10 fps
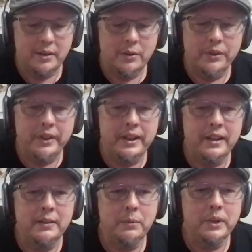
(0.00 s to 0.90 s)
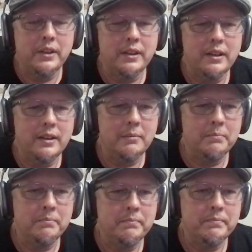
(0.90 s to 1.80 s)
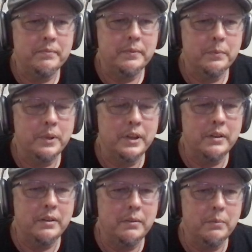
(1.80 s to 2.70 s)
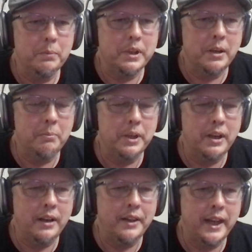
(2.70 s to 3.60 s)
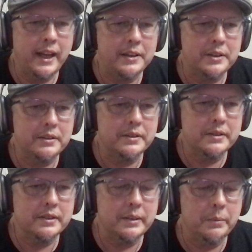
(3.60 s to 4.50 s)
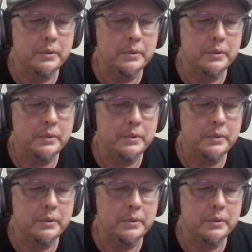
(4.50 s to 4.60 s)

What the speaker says: own thing, and we when it become Beyond the Ashes, it